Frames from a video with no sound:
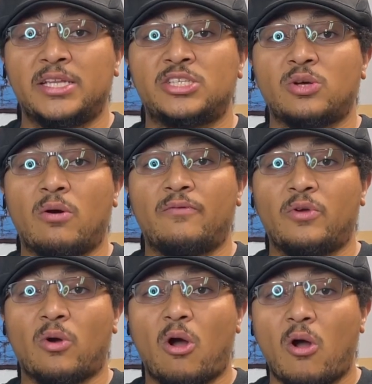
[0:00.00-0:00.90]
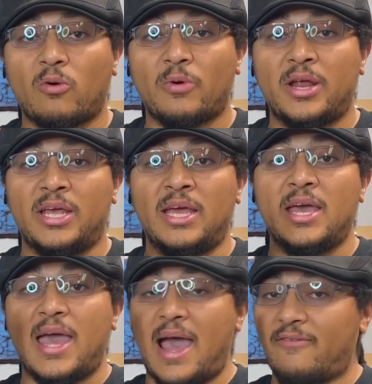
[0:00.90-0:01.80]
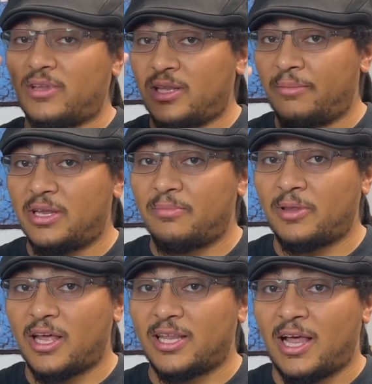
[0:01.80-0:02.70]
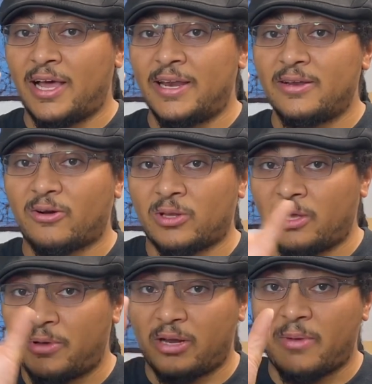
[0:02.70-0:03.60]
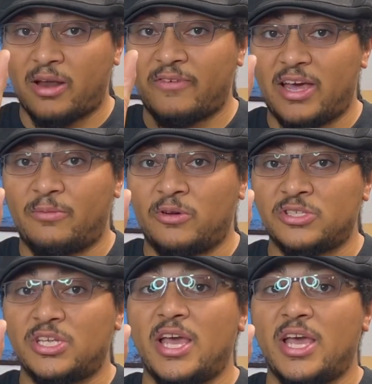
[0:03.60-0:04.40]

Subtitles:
And so if you already have a limited bloodline or limited amount of animals,